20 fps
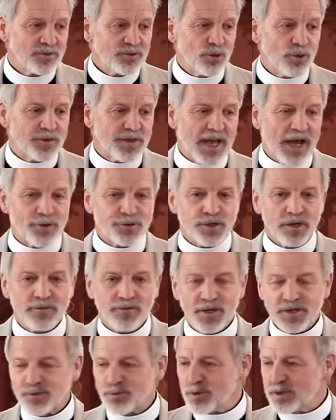2,000
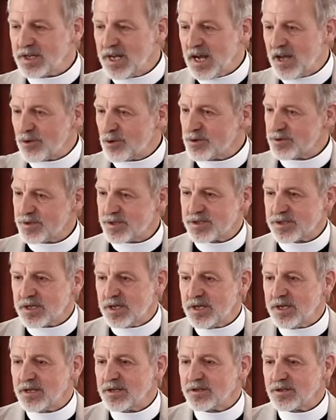of us would gather to
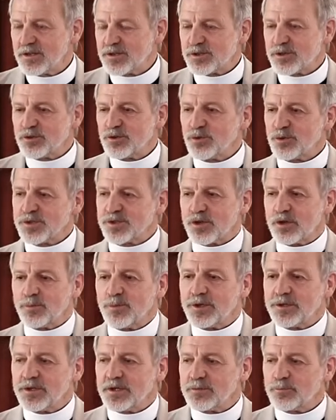sing and listen to a
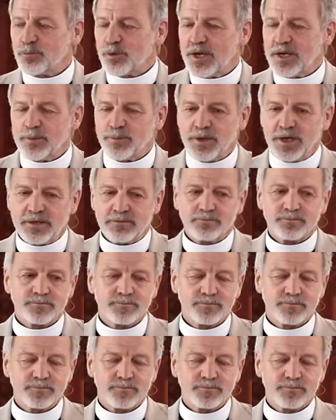sermon and pray a bit.